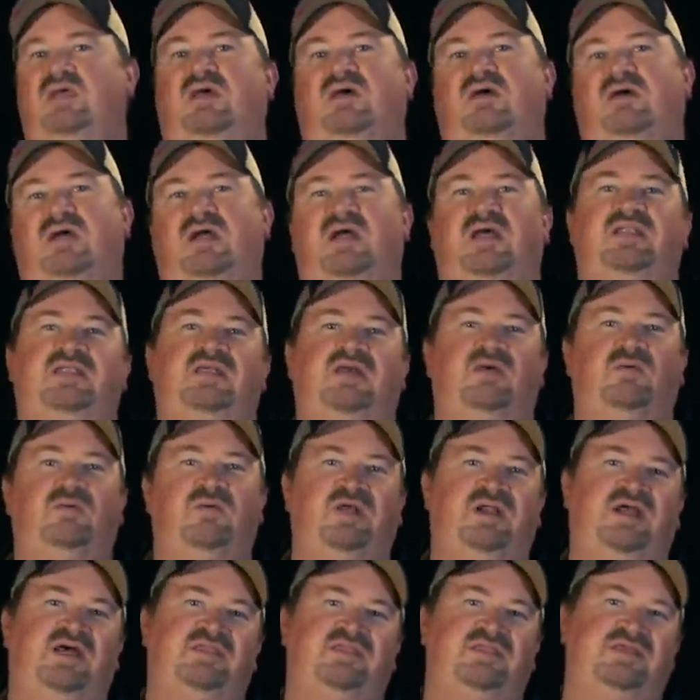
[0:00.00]
All right, now
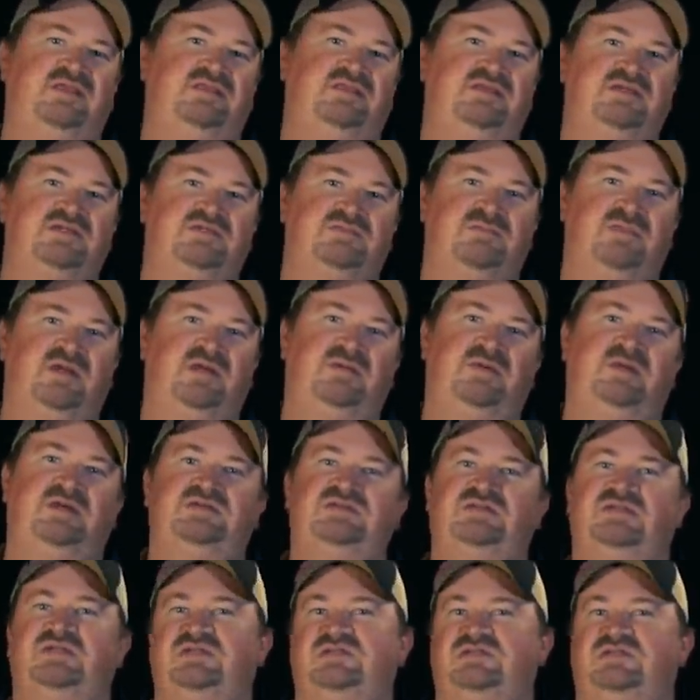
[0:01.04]
what I think this
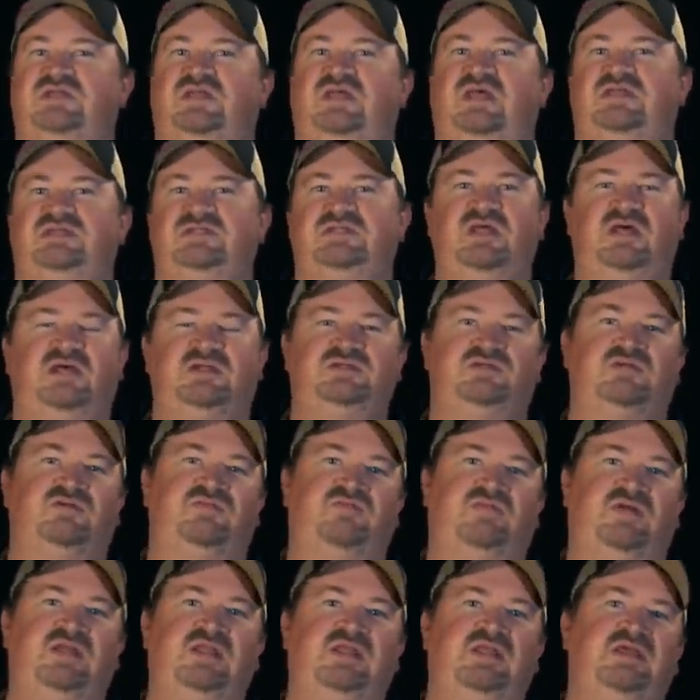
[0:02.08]
mimics is as ducks are
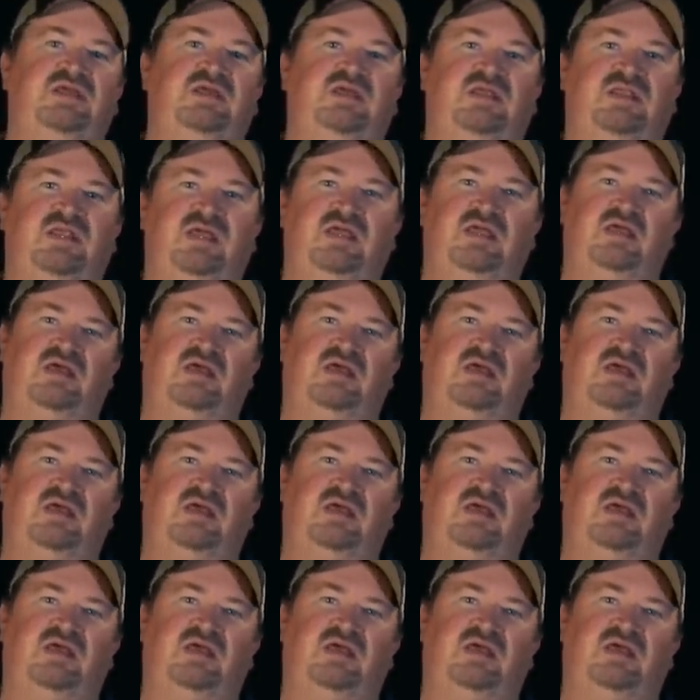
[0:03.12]
feeding and they